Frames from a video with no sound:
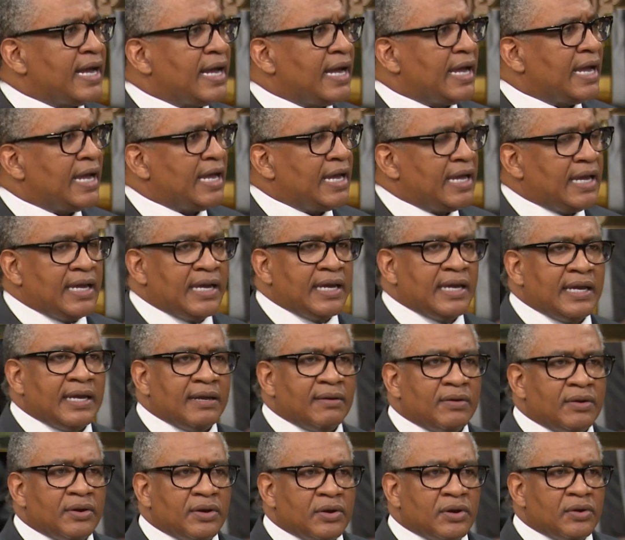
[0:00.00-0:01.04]
he
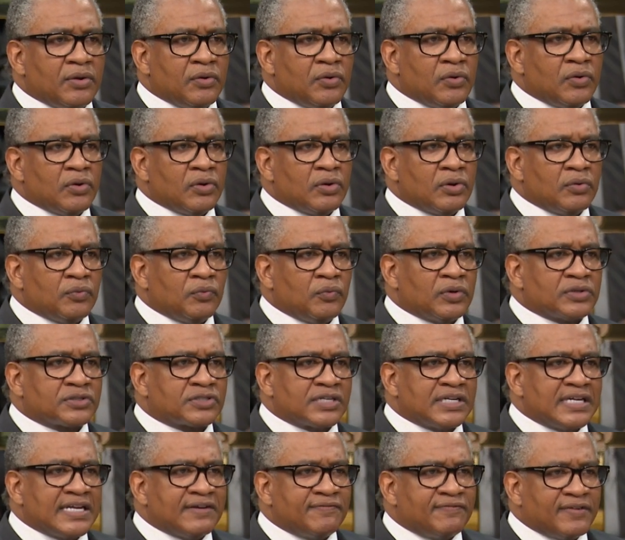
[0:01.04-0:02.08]
was
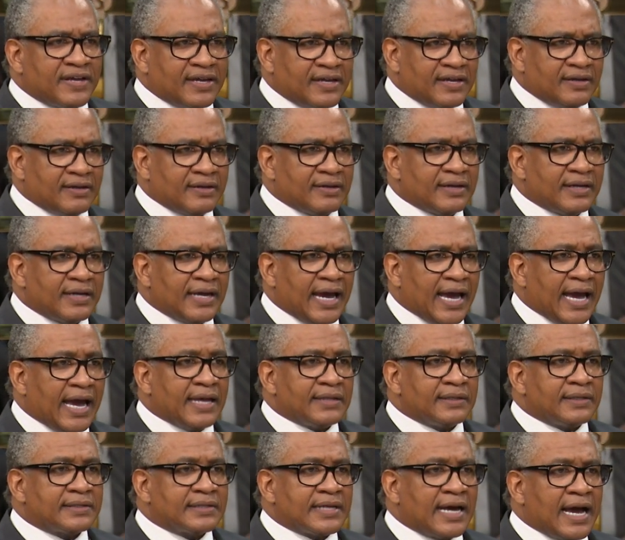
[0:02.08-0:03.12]
living
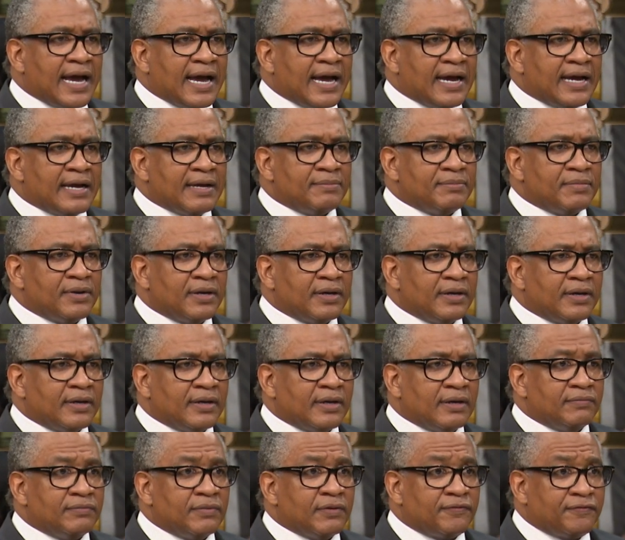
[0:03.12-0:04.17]
at the time
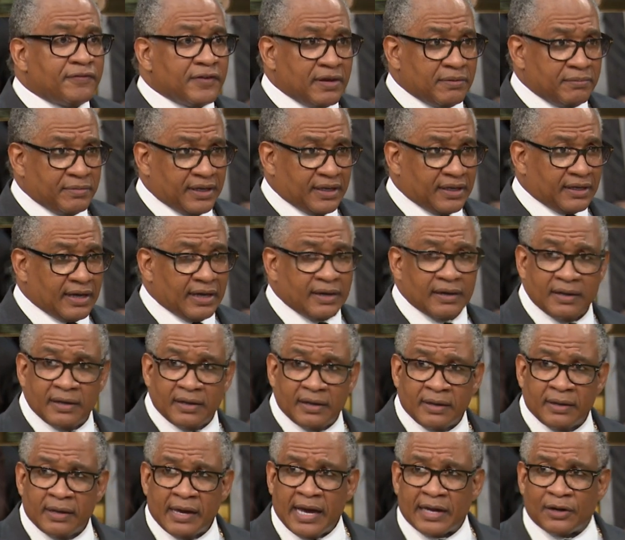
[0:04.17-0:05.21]
of the filming.
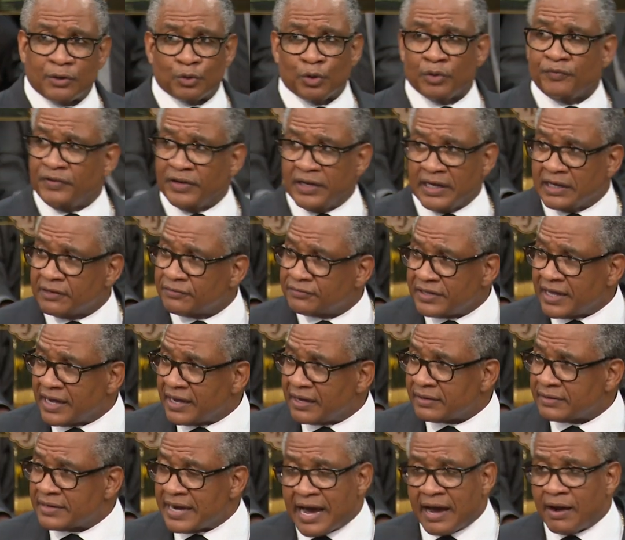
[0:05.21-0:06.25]
I don't know if he lives
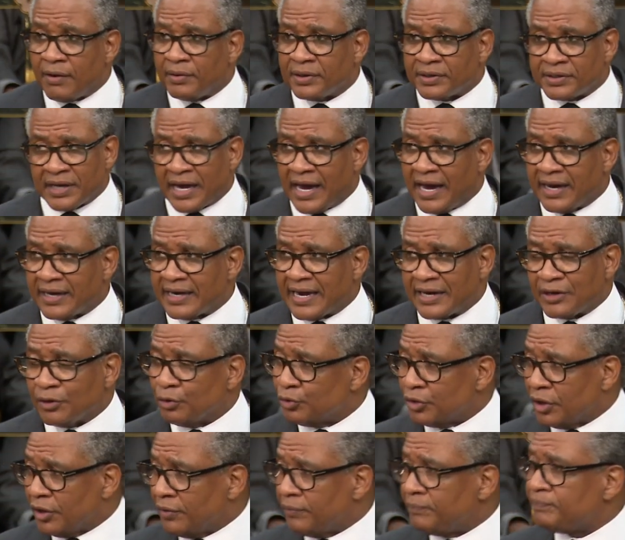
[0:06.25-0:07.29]
there now or not. I don't
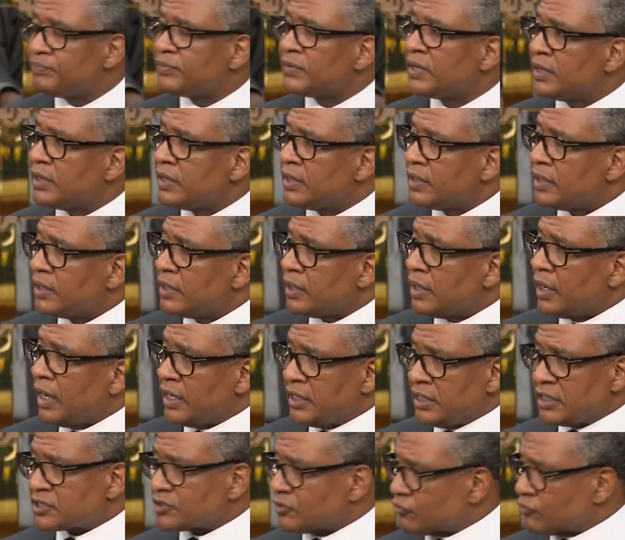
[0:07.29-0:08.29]
know. And it's